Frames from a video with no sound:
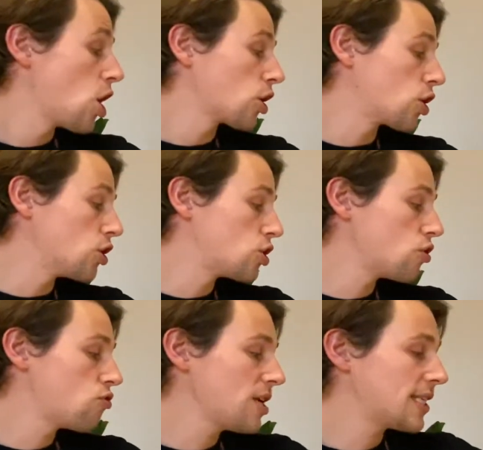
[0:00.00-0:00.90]
Could you
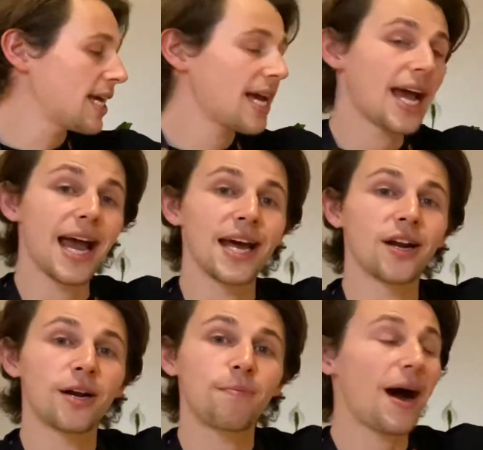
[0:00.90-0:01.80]
read it in
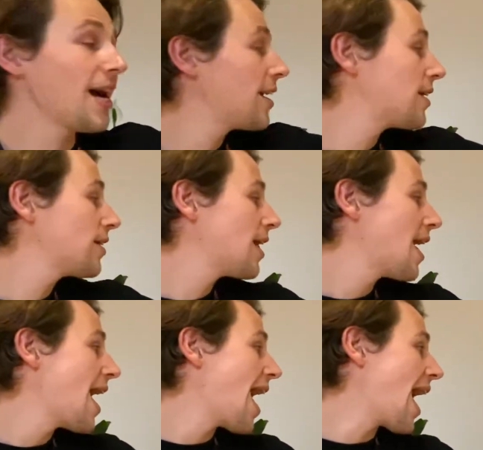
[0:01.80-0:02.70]
our pile?
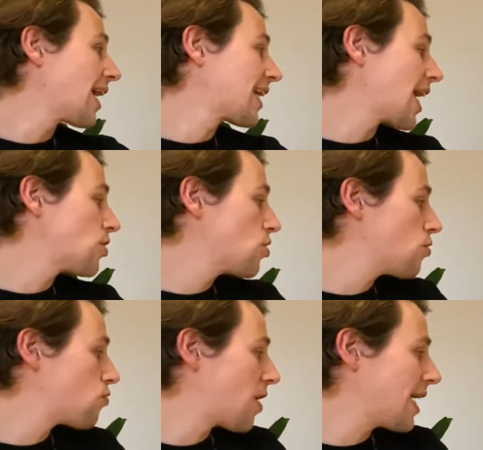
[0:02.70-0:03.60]
And can you
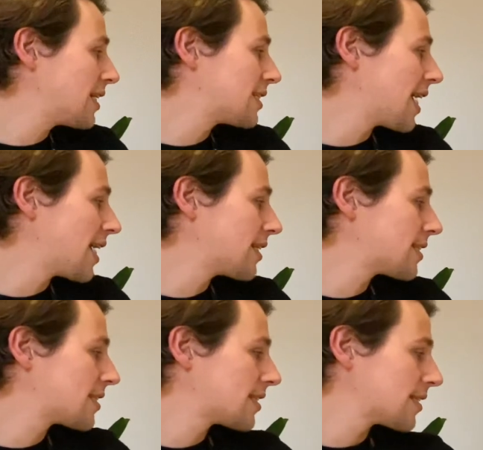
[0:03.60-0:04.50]
write it?